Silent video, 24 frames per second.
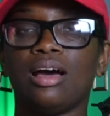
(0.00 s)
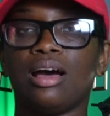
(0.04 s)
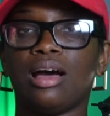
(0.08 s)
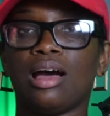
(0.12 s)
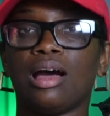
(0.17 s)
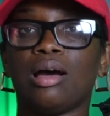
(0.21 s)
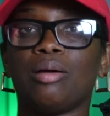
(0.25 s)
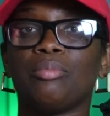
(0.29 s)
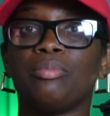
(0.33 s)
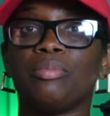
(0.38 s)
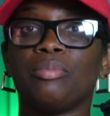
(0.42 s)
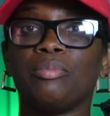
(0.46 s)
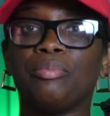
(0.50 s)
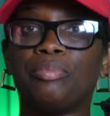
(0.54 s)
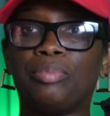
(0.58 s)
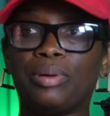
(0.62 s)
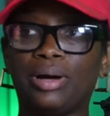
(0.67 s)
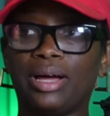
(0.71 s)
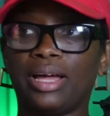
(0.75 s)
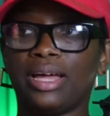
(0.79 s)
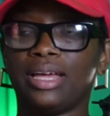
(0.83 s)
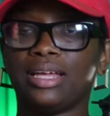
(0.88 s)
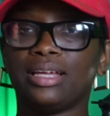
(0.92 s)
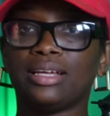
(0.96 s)
Um,
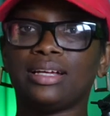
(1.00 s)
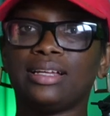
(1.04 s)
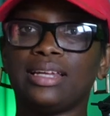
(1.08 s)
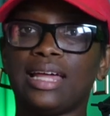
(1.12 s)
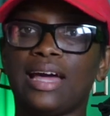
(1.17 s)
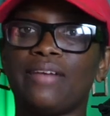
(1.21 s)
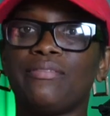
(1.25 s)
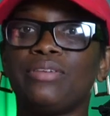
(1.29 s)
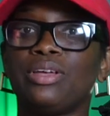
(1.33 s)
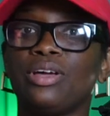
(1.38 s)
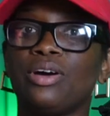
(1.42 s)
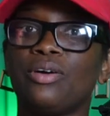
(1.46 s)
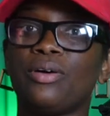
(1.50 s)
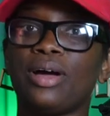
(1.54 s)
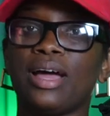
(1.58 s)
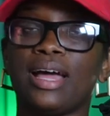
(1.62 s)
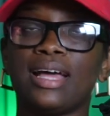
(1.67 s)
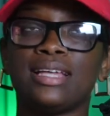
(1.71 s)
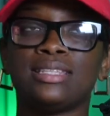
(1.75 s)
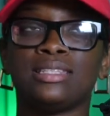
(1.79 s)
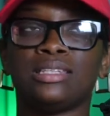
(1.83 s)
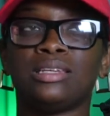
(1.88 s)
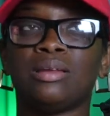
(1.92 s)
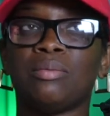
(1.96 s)
but Klaviyo
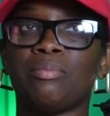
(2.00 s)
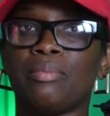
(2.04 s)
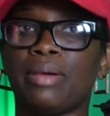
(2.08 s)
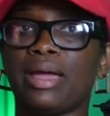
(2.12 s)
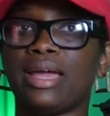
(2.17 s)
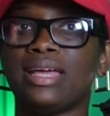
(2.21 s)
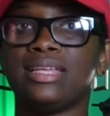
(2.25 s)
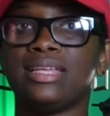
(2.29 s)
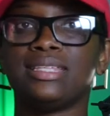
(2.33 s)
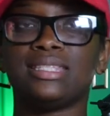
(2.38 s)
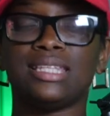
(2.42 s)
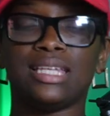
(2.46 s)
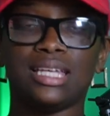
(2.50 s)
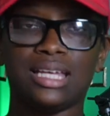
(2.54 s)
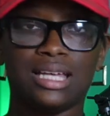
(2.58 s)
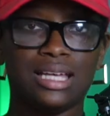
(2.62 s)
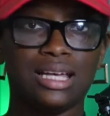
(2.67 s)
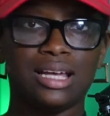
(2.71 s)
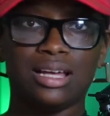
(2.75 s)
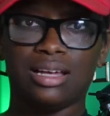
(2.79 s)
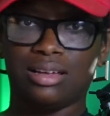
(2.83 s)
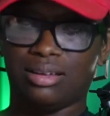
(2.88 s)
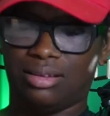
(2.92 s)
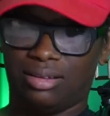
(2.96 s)
has an
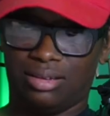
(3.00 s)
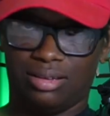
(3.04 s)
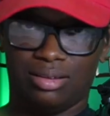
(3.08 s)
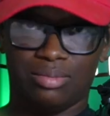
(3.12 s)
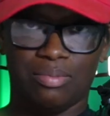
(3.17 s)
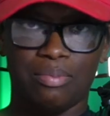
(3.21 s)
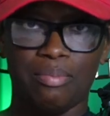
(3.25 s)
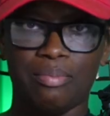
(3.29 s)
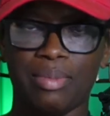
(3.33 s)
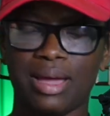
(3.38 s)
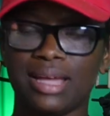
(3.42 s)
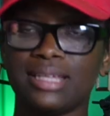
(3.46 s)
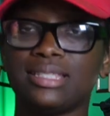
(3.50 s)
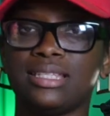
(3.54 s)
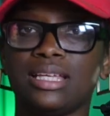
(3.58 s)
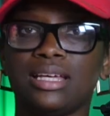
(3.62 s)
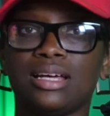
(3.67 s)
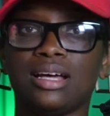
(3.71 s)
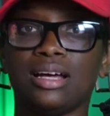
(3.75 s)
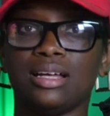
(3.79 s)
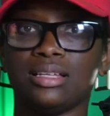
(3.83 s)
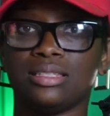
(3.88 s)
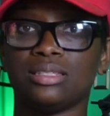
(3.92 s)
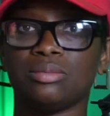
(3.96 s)
amazing amazing
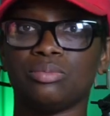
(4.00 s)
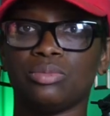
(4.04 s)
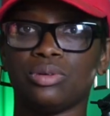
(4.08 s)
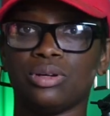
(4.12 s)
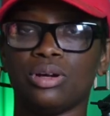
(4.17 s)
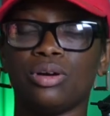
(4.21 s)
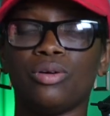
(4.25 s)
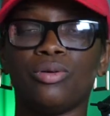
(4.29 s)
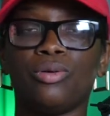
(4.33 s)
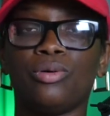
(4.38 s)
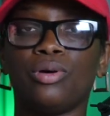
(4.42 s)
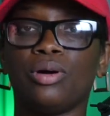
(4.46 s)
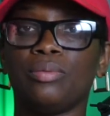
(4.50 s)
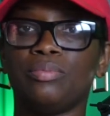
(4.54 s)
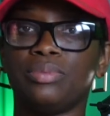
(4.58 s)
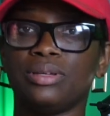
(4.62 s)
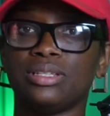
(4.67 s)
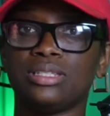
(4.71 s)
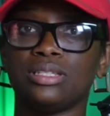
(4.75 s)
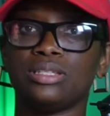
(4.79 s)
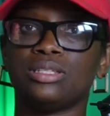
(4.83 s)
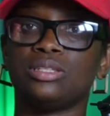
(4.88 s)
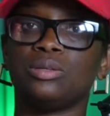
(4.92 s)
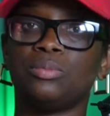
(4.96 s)
customer or
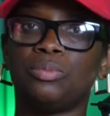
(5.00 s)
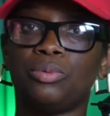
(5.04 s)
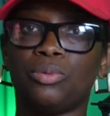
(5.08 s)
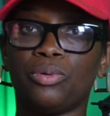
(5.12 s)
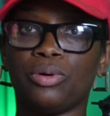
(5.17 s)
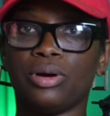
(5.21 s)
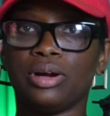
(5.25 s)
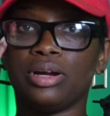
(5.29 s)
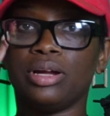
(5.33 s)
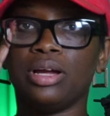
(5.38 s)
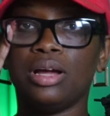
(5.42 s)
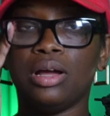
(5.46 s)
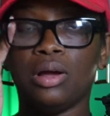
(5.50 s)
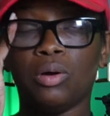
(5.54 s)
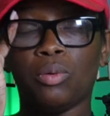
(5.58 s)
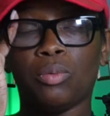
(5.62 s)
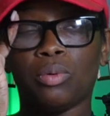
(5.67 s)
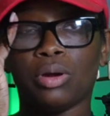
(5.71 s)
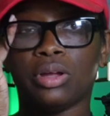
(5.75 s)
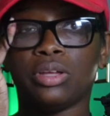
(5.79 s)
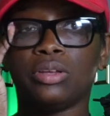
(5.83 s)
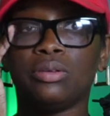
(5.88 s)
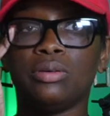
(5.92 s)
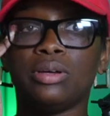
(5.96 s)
business support
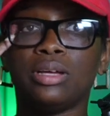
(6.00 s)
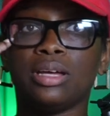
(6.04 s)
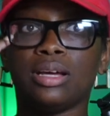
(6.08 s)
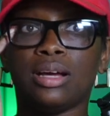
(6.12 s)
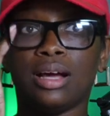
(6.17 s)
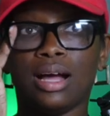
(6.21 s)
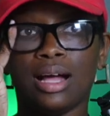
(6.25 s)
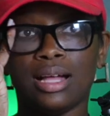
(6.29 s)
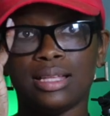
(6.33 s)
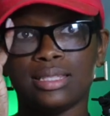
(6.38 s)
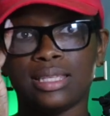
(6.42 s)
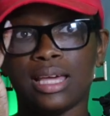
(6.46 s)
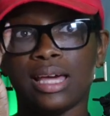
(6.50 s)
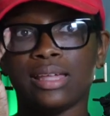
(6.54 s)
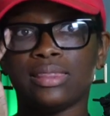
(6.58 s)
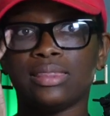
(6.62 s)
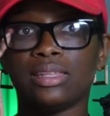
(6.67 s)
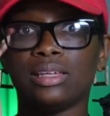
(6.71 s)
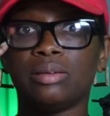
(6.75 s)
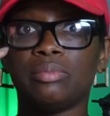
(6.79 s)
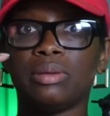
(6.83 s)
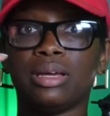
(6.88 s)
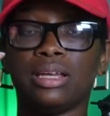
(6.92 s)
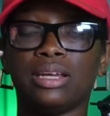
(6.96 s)
where you can contact
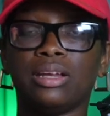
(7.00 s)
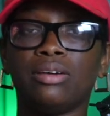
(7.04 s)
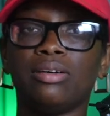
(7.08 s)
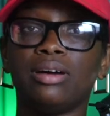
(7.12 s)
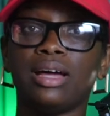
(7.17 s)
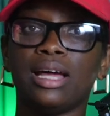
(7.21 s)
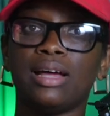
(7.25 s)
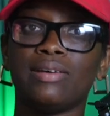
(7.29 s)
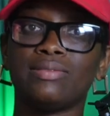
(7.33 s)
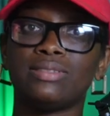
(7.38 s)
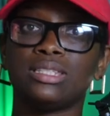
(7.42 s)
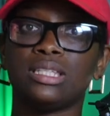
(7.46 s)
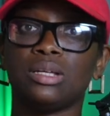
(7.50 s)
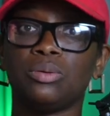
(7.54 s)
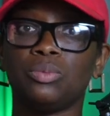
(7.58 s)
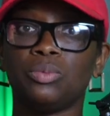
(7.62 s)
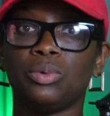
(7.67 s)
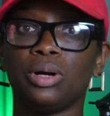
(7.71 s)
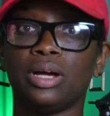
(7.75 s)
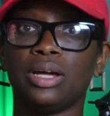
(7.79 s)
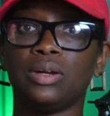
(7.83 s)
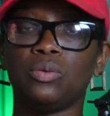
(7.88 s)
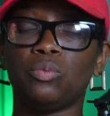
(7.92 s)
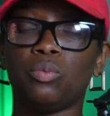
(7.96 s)
them and they'll have
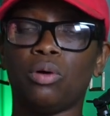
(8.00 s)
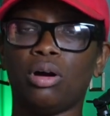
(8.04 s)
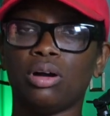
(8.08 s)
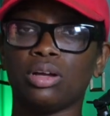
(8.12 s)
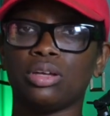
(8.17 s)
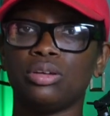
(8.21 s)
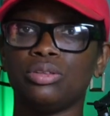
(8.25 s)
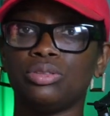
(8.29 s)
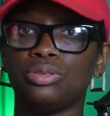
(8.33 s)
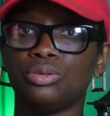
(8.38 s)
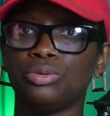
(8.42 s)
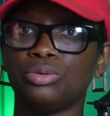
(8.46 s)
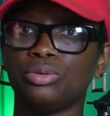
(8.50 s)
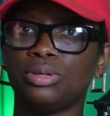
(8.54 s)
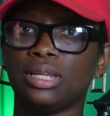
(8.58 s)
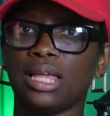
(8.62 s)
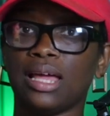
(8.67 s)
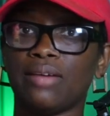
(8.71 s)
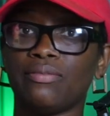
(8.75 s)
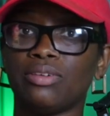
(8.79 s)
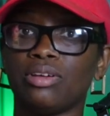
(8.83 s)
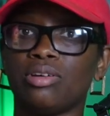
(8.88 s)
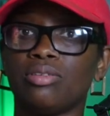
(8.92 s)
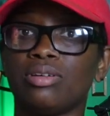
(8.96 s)
someone walk you through
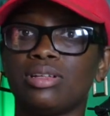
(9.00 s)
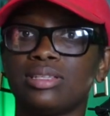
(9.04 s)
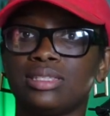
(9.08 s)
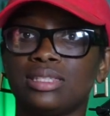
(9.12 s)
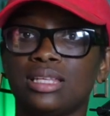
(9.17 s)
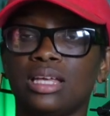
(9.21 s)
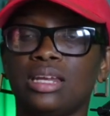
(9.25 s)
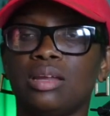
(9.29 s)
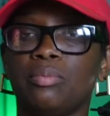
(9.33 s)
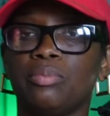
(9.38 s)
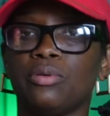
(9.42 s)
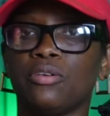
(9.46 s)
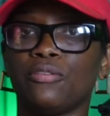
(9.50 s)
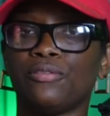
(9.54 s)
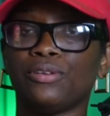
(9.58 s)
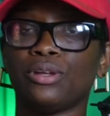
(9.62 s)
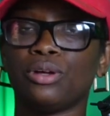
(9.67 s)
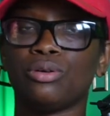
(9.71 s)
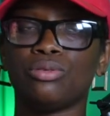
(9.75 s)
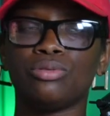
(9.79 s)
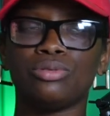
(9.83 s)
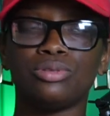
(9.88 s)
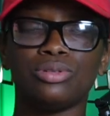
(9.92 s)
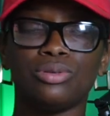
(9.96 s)
Klaviyo and setting up your
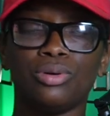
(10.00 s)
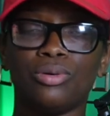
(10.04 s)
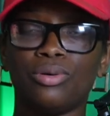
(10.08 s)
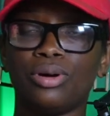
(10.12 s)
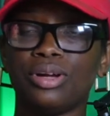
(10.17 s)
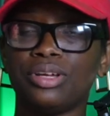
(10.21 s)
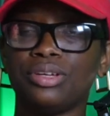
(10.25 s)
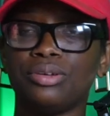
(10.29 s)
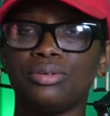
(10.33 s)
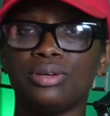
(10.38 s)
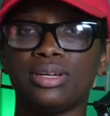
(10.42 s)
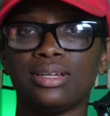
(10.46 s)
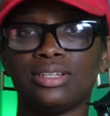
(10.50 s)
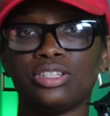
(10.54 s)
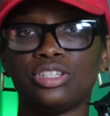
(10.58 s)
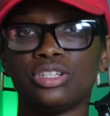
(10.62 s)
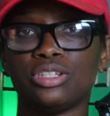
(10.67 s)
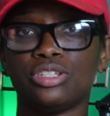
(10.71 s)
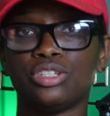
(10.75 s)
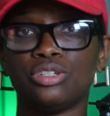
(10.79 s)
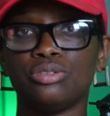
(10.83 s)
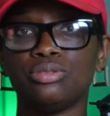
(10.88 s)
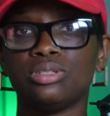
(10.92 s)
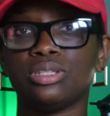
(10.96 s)
flows or you can
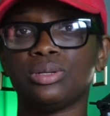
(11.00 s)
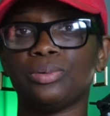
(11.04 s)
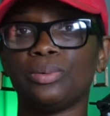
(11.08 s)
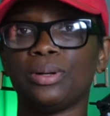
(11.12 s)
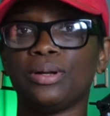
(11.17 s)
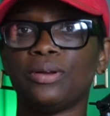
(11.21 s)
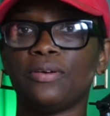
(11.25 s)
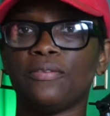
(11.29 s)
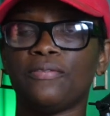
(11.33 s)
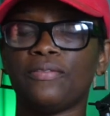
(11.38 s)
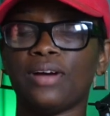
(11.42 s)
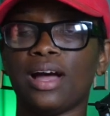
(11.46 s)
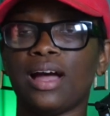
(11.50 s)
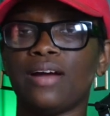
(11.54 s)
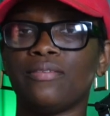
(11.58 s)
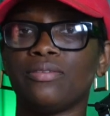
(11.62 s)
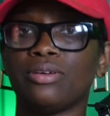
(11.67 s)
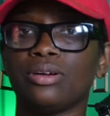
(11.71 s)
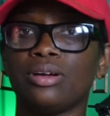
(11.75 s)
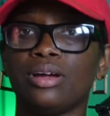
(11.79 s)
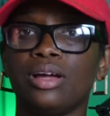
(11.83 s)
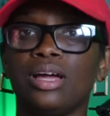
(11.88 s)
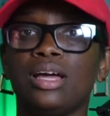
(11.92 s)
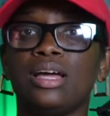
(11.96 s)
just use someone on oh
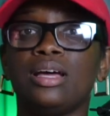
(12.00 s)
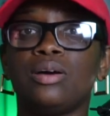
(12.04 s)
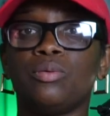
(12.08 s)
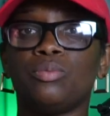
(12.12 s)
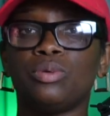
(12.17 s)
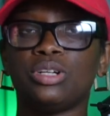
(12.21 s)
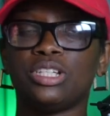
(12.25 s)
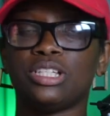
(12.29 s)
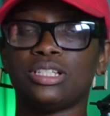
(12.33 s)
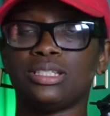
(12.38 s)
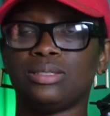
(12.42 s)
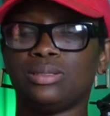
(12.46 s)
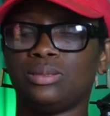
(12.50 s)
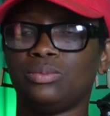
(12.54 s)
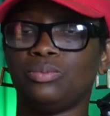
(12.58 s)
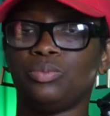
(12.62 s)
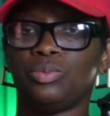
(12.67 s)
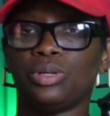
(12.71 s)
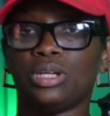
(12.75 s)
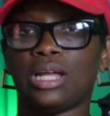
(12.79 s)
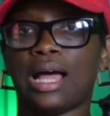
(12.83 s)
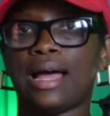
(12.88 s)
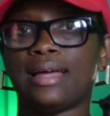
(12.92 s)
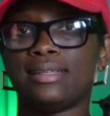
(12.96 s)
Fiverr which is
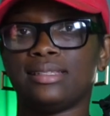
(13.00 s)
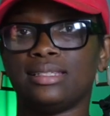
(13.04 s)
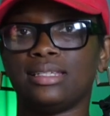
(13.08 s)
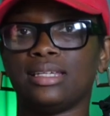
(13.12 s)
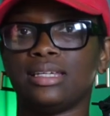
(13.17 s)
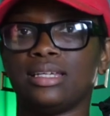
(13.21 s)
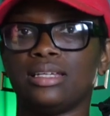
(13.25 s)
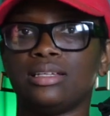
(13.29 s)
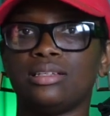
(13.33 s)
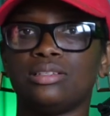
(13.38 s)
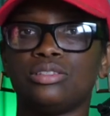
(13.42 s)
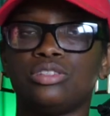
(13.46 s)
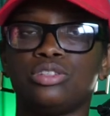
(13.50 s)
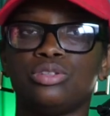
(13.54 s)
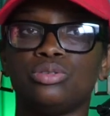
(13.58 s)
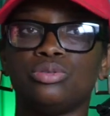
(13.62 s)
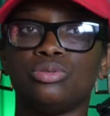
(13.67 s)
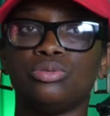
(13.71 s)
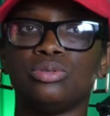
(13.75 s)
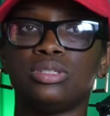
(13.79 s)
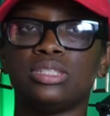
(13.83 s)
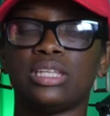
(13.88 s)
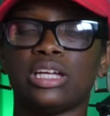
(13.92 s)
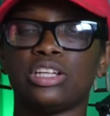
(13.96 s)
what I did
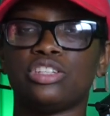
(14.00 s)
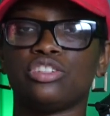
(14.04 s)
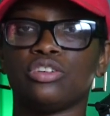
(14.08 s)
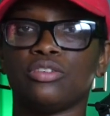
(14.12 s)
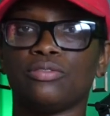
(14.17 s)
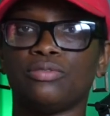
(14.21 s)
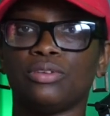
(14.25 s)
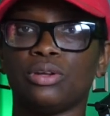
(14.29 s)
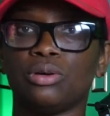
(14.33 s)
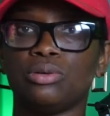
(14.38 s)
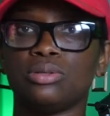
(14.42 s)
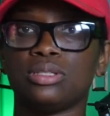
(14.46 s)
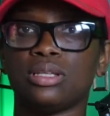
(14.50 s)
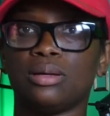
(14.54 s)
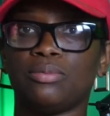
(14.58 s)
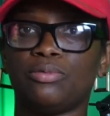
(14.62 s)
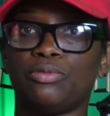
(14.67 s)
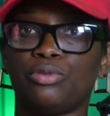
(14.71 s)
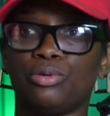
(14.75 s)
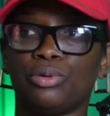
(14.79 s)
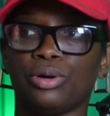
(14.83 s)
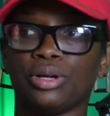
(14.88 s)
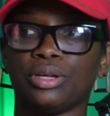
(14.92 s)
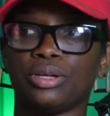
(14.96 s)
to set your flows up
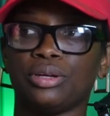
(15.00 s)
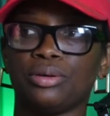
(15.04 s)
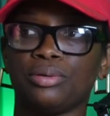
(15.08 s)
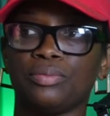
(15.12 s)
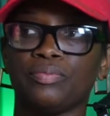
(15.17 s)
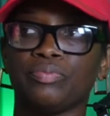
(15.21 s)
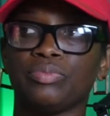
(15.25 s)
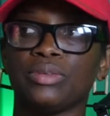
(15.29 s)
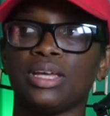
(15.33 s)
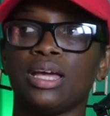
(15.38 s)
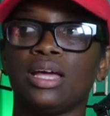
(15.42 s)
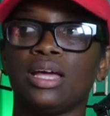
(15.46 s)
for you.